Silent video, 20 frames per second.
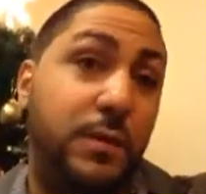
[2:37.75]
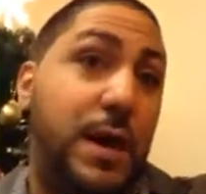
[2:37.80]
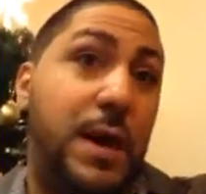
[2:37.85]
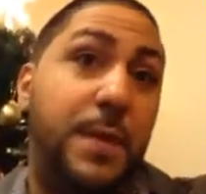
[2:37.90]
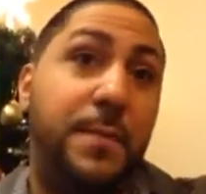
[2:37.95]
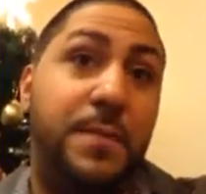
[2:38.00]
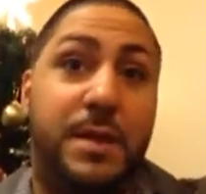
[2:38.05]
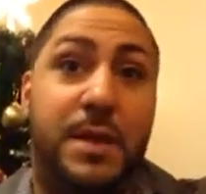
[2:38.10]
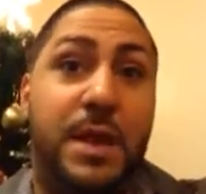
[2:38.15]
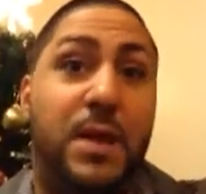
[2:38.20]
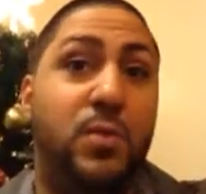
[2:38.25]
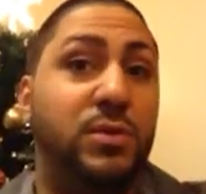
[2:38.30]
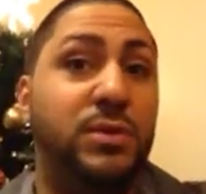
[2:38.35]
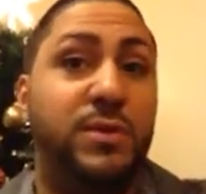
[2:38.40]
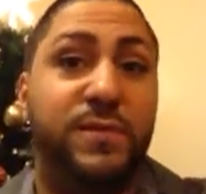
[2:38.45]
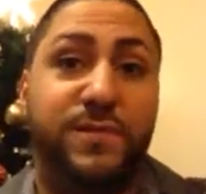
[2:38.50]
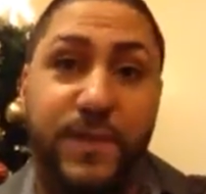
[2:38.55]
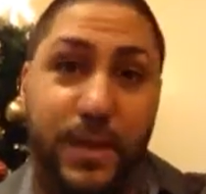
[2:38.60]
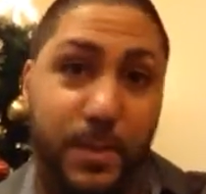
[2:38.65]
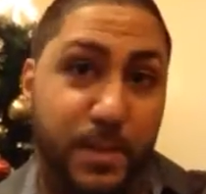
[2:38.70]
I mean, I would
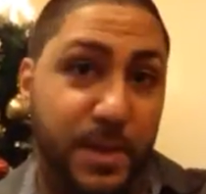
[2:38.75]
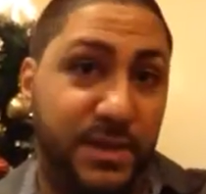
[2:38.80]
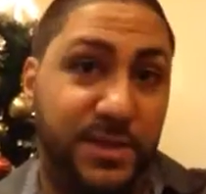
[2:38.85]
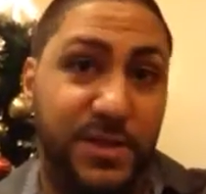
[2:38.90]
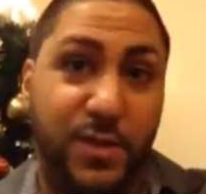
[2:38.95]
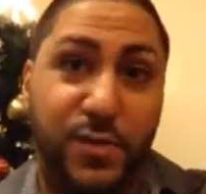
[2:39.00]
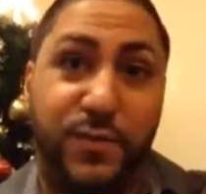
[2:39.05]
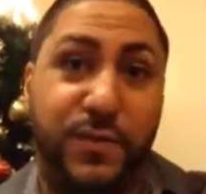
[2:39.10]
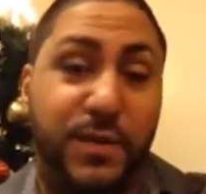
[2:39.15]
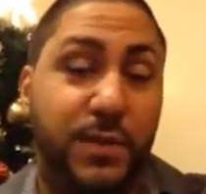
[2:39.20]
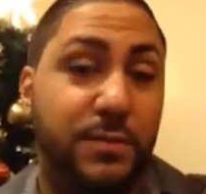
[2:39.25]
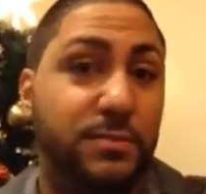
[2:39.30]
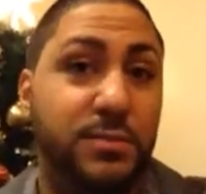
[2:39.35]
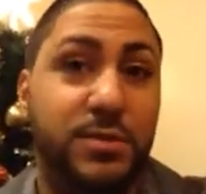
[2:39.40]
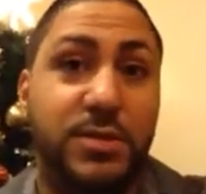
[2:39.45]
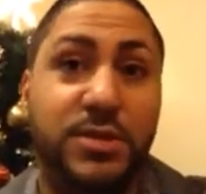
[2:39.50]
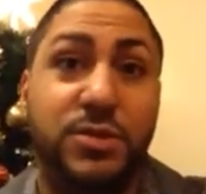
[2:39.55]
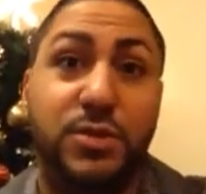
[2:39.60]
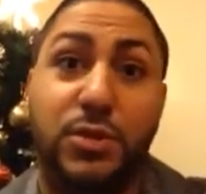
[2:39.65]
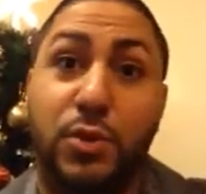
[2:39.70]
defend myself and
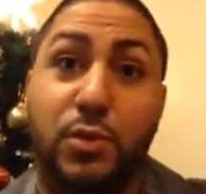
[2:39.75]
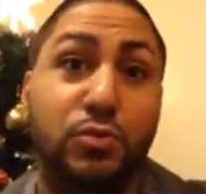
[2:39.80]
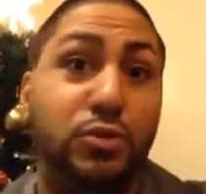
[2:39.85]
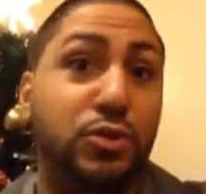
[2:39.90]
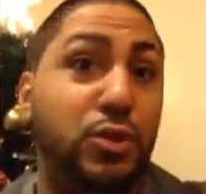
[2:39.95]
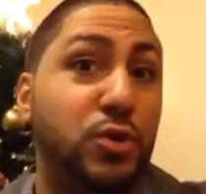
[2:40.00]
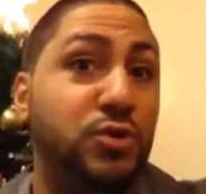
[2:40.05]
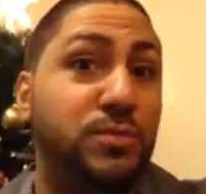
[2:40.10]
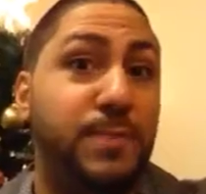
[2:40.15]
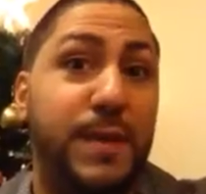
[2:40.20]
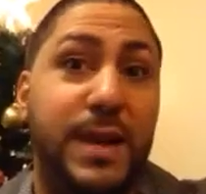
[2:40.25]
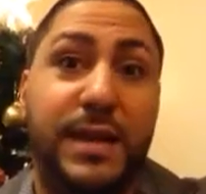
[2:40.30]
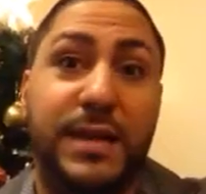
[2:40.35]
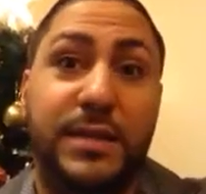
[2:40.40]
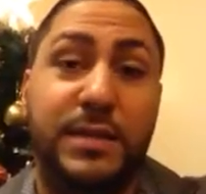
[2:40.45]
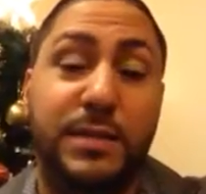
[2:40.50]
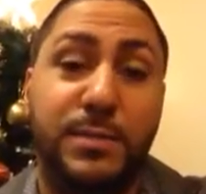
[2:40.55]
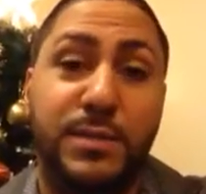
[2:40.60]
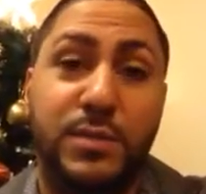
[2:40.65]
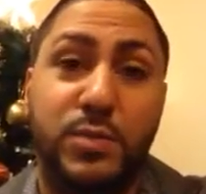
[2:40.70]
just throw jokes back
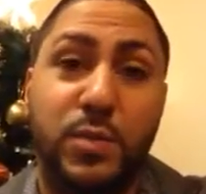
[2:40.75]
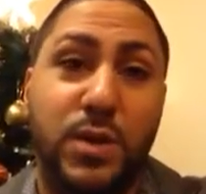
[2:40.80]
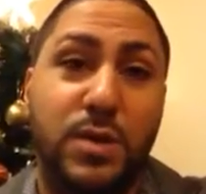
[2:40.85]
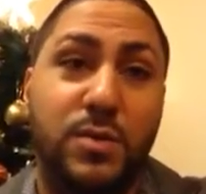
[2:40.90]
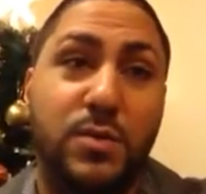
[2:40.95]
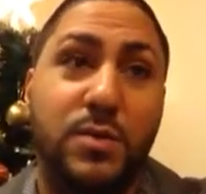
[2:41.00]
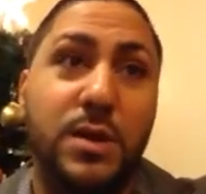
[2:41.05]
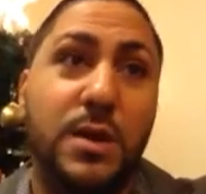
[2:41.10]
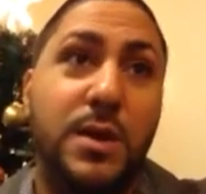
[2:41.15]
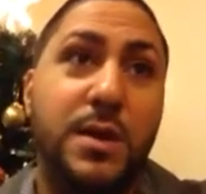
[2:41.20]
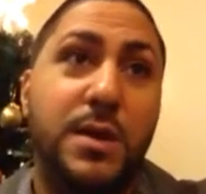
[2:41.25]
at them as well.